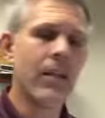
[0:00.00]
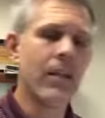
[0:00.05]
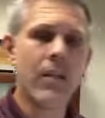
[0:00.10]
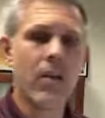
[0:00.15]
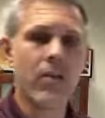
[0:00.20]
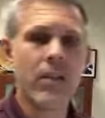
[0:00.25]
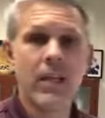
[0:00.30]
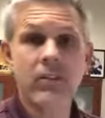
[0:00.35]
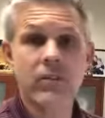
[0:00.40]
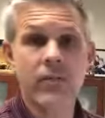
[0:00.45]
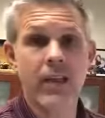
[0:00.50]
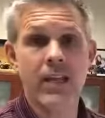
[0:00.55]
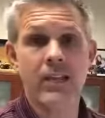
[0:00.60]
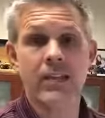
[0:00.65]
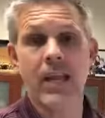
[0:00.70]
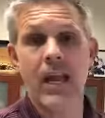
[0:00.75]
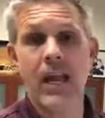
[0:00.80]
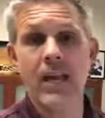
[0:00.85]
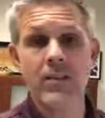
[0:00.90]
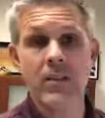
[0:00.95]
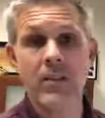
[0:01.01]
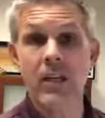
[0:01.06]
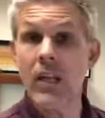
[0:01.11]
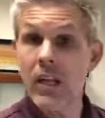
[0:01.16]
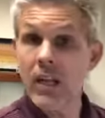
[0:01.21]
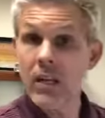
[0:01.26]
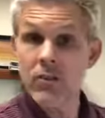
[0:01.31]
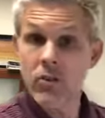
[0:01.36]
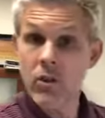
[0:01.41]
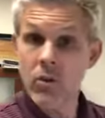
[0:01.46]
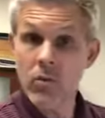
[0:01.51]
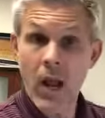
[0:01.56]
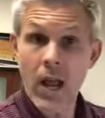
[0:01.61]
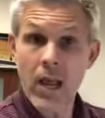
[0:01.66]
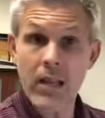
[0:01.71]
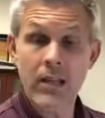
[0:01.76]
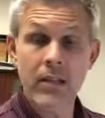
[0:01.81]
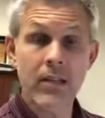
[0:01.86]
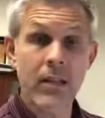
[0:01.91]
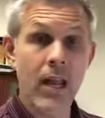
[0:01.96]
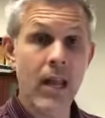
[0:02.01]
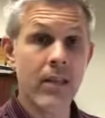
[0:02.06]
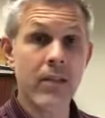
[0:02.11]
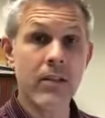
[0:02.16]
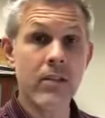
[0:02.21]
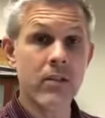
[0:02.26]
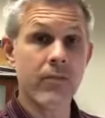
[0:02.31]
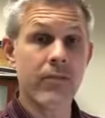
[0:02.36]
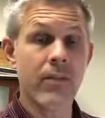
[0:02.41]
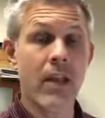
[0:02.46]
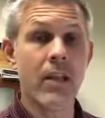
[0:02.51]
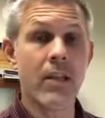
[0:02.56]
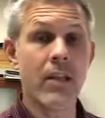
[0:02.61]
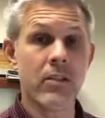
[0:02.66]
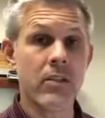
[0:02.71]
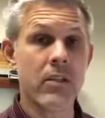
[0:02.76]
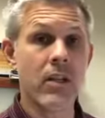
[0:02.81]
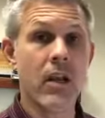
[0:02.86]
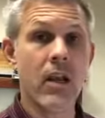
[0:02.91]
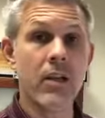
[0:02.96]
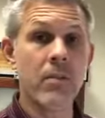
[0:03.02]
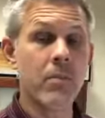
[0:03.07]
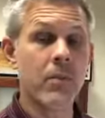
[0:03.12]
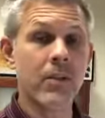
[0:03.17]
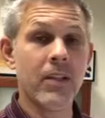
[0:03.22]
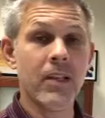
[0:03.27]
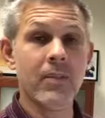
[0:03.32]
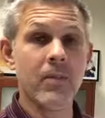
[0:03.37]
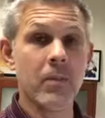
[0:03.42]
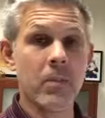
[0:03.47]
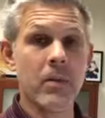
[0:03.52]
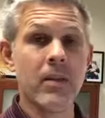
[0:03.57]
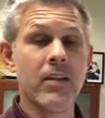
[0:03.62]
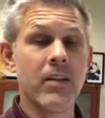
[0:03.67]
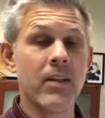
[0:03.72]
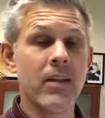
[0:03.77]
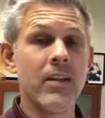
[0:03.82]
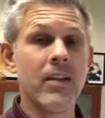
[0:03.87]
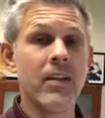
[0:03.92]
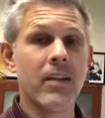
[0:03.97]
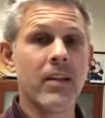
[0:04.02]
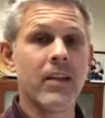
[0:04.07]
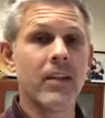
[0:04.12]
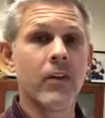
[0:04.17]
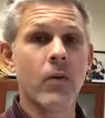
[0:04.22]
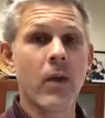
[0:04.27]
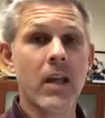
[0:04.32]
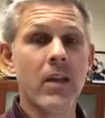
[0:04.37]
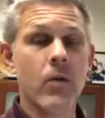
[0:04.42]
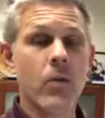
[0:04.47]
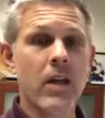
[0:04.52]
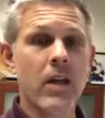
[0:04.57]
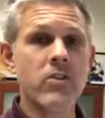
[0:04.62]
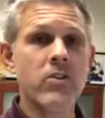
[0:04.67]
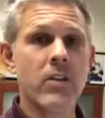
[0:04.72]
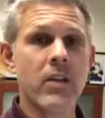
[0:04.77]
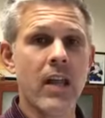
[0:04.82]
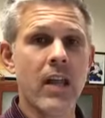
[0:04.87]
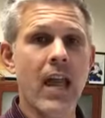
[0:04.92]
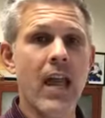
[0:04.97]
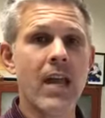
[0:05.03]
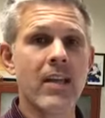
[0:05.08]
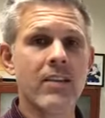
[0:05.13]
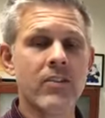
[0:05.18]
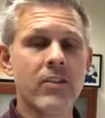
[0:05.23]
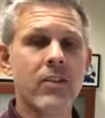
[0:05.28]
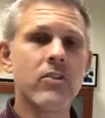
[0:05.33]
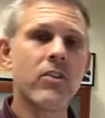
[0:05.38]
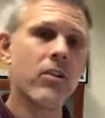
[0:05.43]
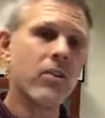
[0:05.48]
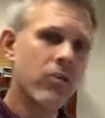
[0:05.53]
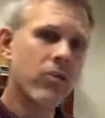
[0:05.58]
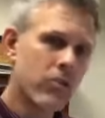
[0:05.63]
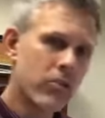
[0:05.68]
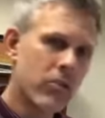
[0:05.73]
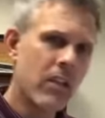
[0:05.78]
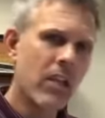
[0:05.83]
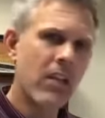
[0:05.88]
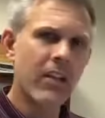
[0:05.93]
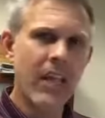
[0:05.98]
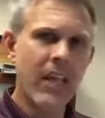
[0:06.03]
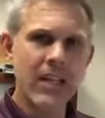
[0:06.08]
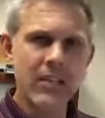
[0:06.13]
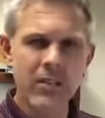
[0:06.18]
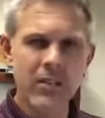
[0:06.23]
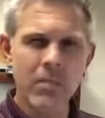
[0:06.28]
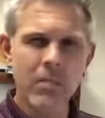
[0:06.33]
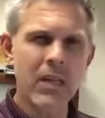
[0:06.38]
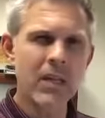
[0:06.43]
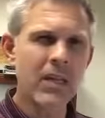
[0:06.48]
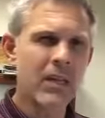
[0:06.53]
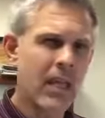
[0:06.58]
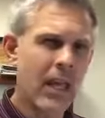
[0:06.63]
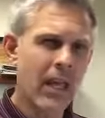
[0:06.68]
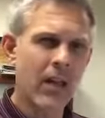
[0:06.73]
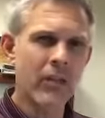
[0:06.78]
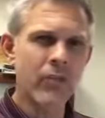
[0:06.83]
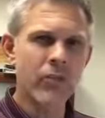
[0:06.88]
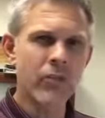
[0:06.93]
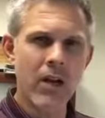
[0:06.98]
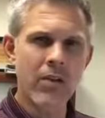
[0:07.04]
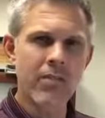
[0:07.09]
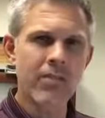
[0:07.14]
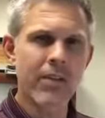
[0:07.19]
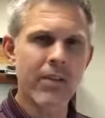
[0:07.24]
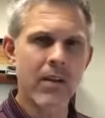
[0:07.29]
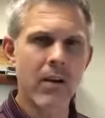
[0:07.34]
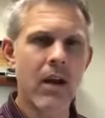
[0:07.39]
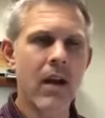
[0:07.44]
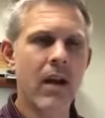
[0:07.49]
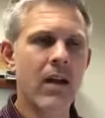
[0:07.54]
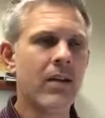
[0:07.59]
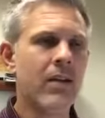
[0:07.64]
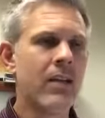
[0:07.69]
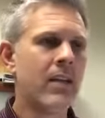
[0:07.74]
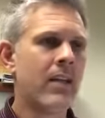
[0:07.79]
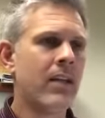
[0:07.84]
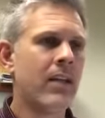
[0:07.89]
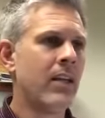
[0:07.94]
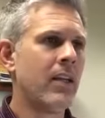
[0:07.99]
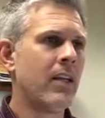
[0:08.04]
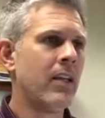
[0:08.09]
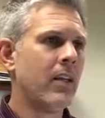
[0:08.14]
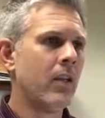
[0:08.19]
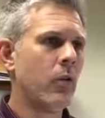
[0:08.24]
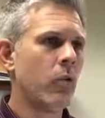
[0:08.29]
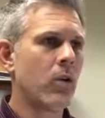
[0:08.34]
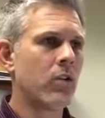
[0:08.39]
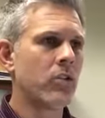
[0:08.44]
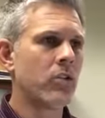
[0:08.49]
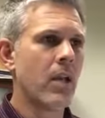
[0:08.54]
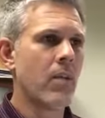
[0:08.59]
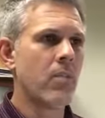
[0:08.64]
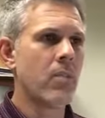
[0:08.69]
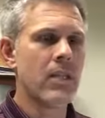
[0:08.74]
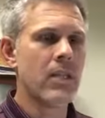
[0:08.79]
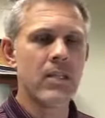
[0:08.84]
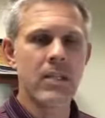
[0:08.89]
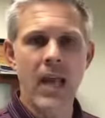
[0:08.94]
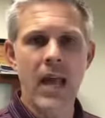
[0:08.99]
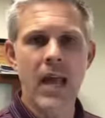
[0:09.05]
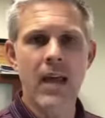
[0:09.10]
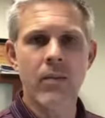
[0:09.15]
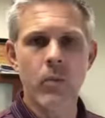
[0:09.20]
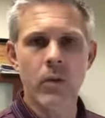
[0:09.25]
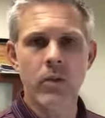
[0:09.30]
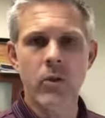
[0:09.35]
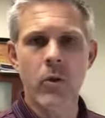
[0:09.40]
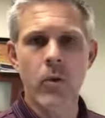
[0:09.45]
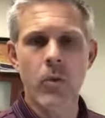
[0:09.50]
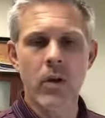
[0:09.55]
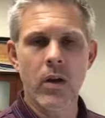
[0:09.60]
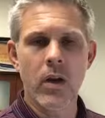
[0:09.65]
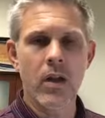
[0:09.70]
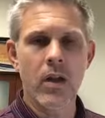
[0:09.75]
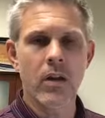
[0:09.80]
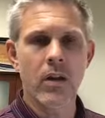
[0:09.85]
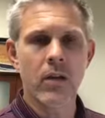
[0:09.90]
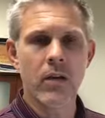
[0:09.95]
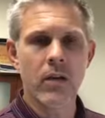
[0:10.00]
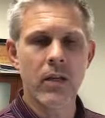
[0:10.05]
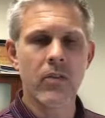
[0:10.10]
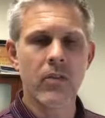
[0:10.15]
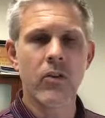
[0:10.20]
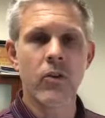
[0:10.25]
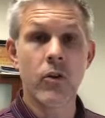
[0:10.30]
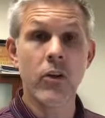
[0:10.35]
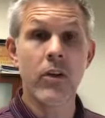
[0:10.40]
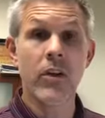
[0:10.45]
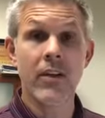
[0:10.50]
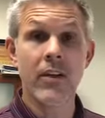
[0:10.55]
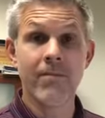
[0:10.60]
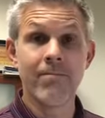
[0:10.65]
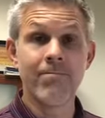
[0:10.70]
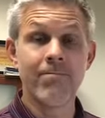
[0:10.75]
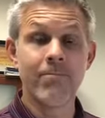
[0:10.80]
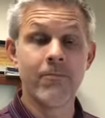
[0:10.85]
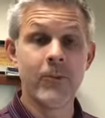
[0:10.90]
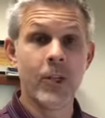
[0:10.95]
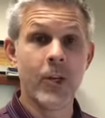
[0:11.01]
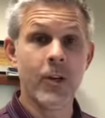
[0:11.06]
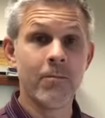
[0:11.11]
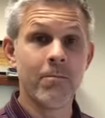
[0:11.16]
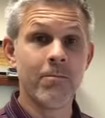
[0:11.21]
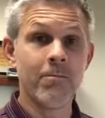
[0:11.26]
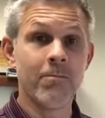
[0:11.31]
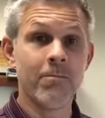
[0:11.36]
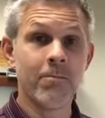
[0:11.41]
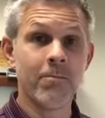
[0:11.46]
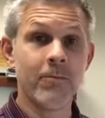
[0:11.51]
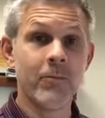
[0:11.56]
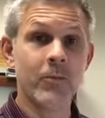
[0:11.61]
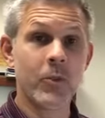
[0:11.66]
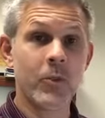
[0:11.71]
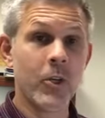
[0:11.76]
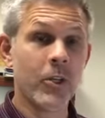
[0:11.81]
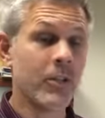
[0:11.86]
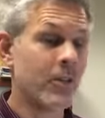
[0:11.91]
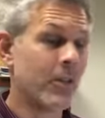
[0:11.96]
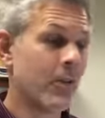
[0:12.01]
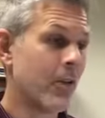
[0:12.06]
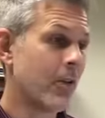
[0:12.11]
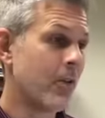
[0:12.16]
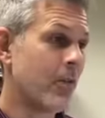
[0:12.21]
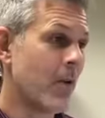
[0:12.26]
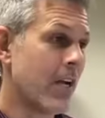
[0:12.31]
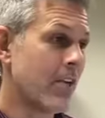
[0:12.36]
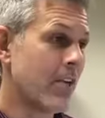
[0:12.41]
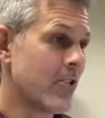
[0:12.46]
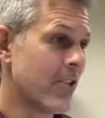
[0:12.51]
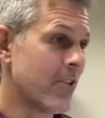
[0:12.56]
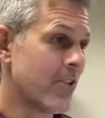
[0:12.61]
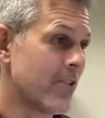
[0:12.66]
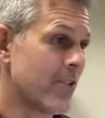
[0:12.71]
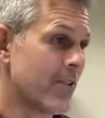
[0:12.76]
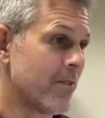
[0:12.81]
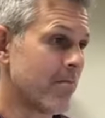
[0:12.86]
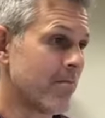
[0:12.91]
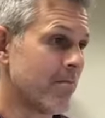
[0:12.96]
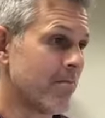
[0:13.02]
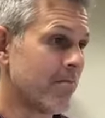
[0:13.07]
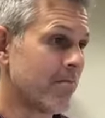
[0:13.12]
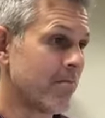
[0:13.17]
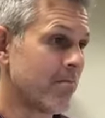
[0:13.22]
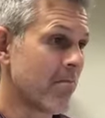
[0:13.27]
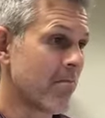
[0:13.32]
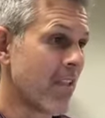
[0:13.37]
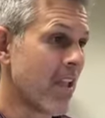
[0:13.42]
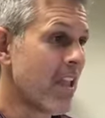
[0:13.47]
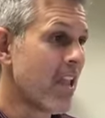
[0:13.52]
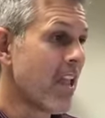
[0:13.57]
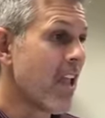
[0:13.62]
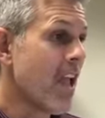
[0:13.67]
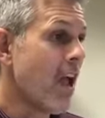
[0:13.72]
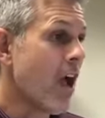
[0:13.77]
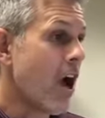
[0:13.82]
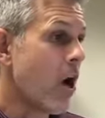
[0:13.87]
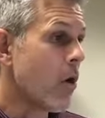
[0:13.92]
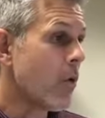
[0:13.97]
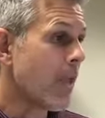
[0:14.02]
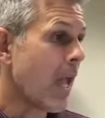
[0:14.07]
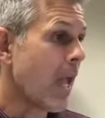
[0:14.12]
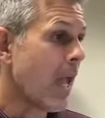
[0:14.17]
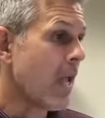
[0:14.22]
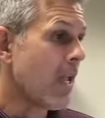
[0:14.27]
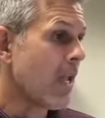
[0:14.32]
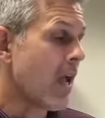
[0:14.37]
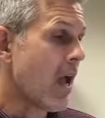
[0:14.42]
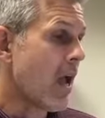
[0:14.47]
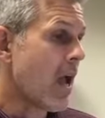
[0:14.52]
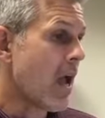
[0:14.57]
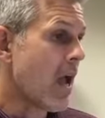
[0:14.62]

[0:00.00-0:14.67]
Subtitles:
No, that's fantastic. It is, you're right. Yeah, it's unbelievable. Great question to ask, because you get some intel trying to figure out where somebody's at, what's going on underneath the hood. So good questions. Okay.